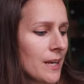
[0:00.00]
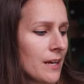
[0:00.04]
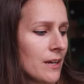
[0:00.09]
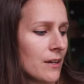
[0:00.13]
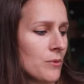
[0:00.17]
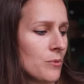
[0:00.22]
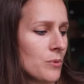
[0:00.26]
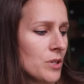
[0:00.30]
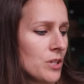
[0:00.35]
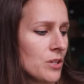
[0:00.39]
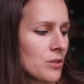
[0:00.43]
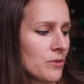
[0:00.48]

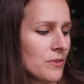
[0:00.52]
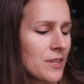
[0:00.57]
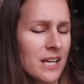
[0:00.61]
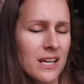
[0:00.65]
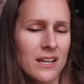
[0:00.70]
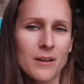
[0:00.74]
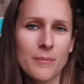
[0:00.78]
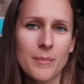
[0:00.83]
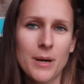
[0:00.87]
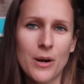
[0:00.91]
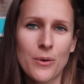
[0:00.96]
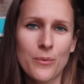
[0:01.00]
and when you're
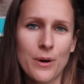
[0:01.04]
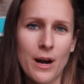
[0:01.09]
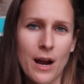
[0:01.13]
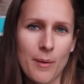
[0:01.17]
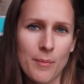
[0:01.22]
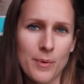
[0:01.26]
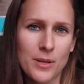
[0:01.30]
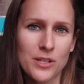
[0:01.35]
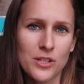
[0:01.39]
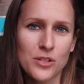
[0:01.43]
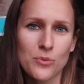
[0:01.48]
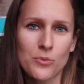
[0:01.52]
thinking about
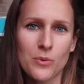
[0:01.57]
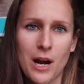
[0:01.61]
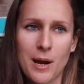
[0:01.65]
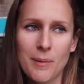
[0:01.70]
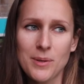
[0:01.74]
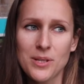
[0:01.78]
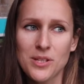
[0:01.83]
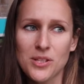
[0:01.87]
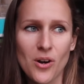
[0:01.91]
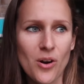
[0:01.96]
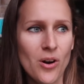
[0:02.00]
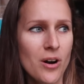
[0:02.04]
rabbits,
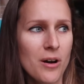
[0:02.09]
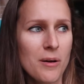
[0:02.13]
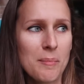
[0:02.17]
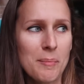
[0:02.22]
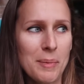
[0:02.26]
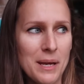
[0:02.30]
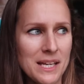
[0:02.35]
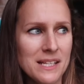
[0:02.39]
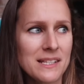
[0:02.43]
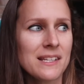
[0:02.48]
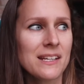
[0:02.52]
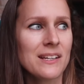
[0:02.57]
rabbits are
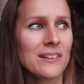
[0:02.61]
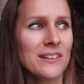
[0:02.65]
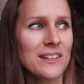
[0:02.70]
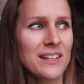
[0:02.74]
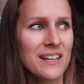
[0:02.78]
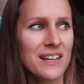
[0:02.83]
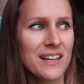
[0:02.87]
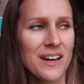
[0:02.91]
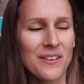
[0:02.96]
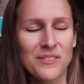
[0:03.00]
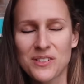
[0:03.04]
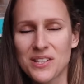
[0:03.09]

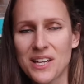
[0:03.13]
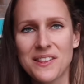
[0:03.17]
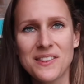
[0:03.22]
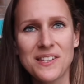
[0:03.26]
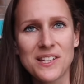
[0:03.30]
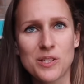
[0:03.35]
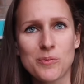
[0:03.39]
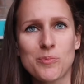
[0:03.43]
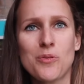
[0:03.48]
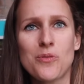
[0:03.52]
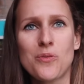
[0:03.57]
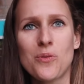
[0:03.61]
basically, I've said
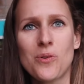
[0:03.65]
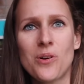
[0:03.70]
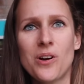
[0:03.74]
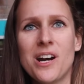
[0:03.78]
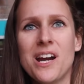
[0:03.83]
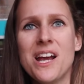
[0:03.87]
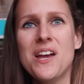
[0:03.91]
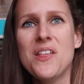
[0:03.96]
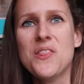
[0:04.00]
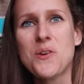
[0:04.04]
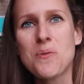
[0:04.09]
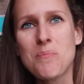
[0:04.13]
this before,
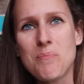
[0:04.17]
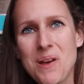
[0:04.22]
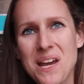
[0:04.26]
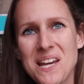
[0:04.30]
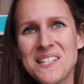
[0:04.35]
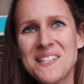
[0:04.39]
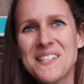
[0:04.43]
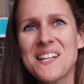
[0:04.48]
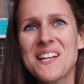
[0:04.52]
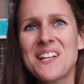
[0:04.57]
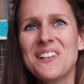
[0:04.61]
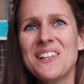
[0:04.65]
they're
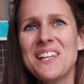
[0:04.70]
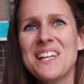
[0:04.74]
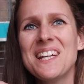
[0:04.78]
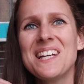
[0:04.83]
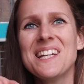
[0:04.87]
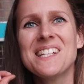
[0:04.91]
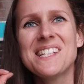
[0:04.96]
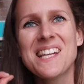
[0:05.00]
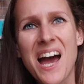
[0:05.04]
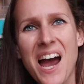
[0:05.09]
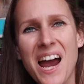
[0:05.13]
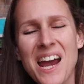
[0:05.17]

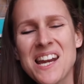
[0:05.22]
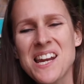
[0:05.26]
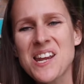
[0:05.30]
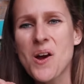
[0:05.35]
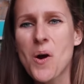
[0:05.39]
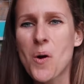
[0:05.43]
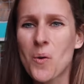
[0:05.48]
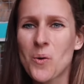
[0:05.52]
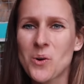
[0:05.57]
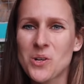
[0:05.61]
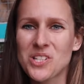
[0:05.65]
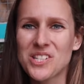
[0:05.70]
basically tiny
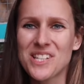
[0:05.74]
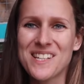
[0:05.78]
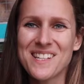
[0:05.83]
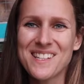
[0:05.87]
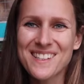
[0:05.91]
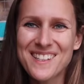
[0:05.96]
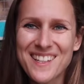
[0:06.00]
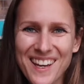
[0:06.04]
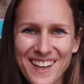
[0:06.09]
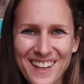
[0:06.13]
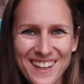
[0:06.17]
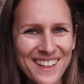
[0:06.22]

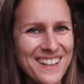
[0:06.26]
horses.